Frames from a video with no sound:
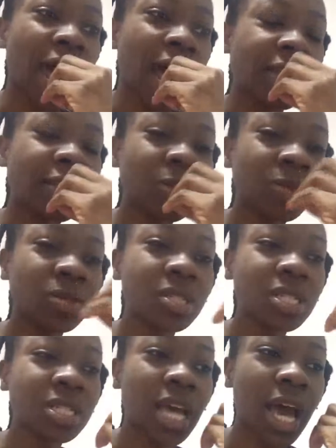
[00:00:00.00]
I
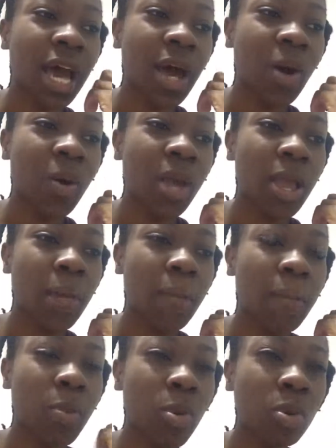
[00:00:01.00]
noticed how
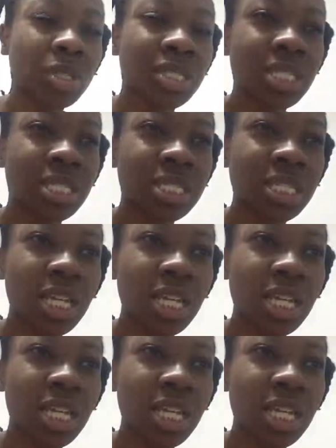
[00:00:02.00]
important